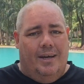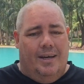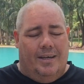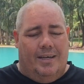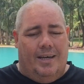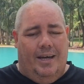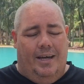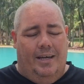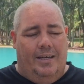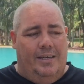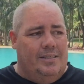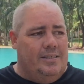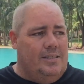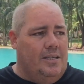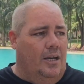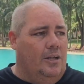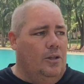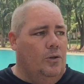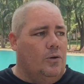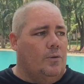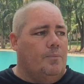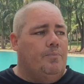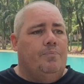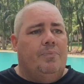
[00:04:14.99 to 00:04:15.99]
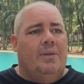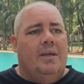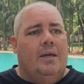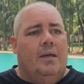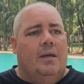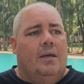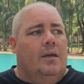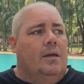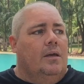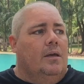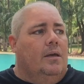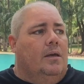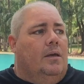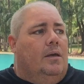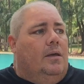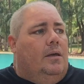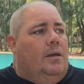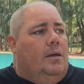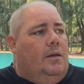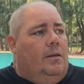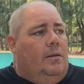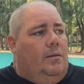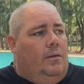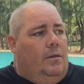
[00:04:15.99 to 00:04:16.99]
Okay, so look,
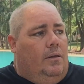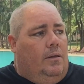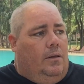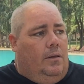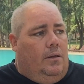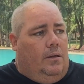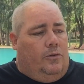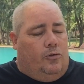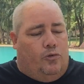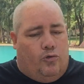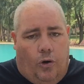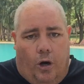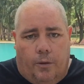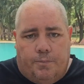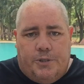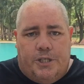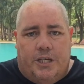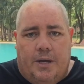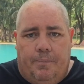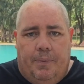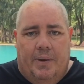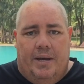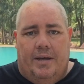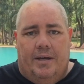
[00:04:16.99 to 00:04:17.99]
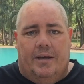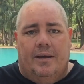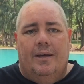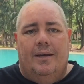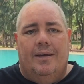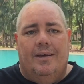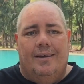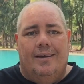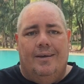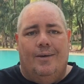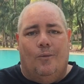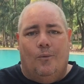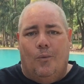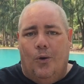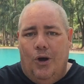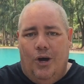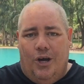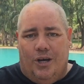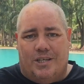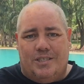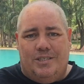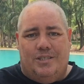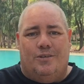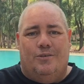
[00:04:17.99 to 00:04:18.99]
drop shipping
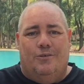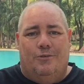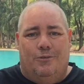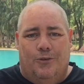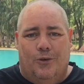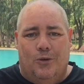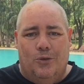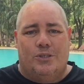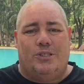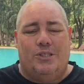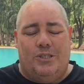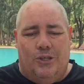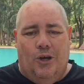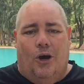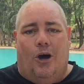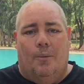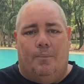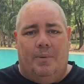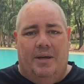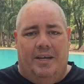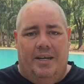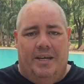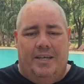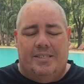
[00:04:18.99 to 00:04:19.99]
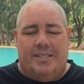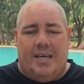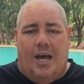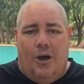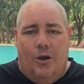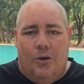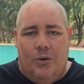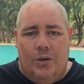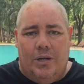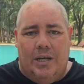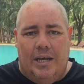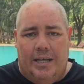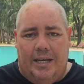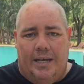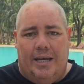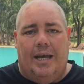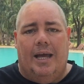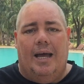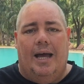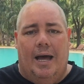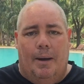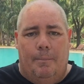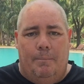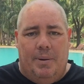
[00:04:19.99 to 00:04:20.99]
works, full stop. It is only
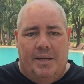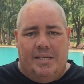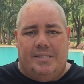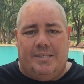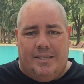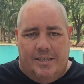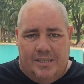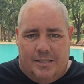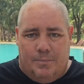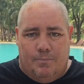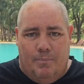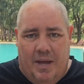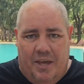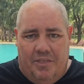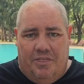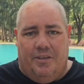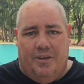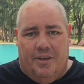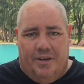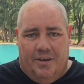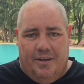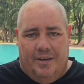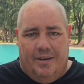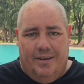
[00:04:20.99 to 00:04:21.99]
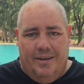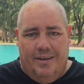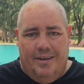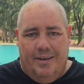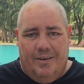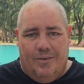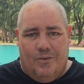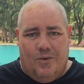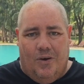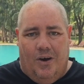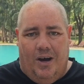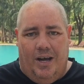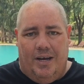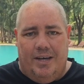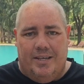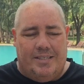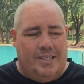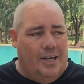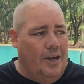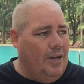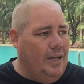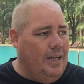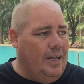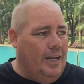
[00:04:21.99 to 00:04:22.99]
a business method, right?
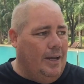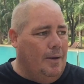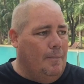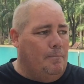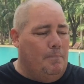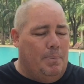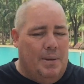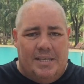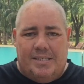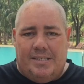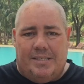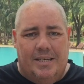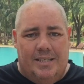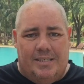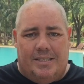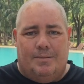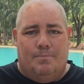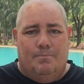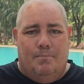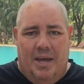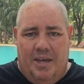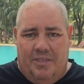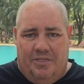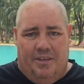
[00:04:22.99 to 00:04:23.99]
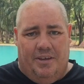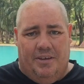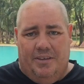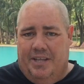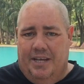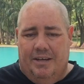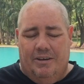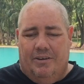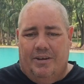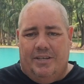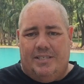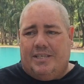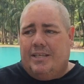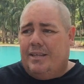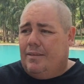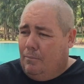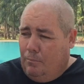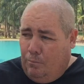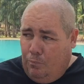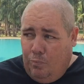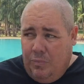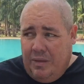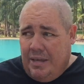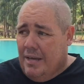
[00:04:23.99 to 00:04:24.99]
It's only a business method.
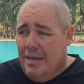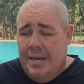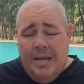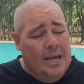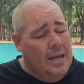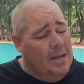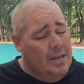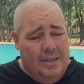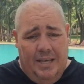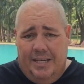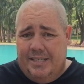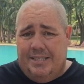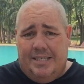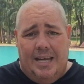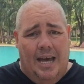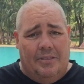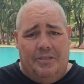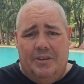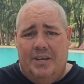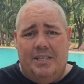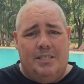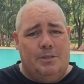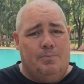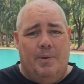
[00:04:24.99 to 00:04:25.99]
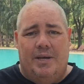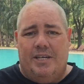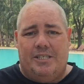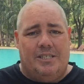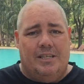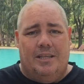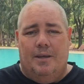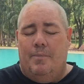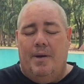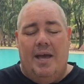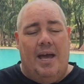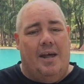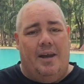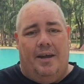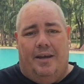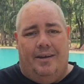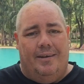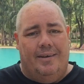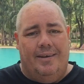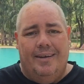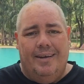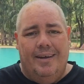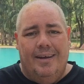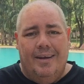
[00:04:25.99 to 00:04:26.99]
There's nothing special about it,
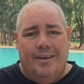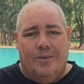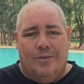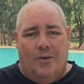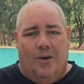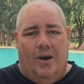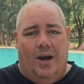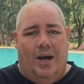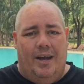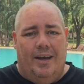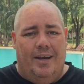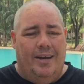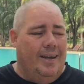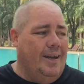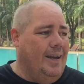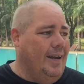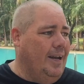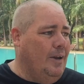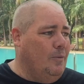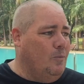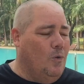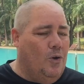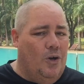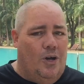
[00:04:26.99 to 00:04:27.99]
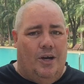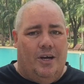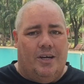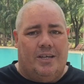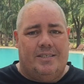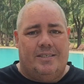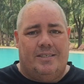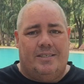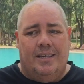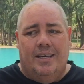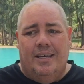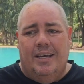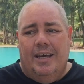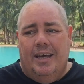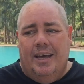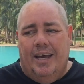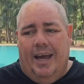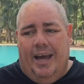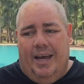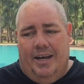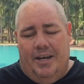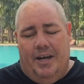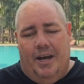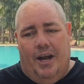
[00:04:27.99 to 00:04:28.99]
right? It works,
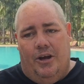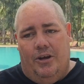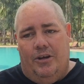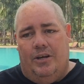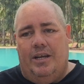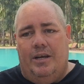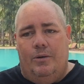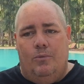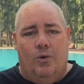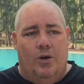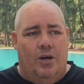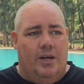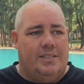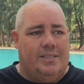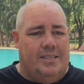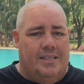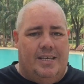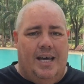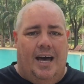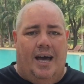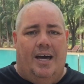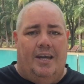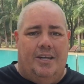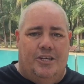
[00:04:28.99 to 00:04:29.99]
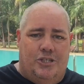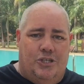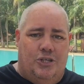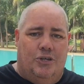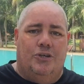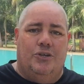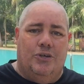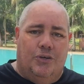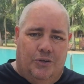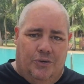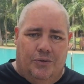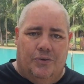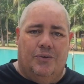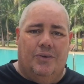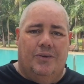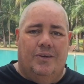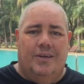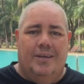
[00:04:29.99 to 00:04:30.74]
and it only works as hard as you do,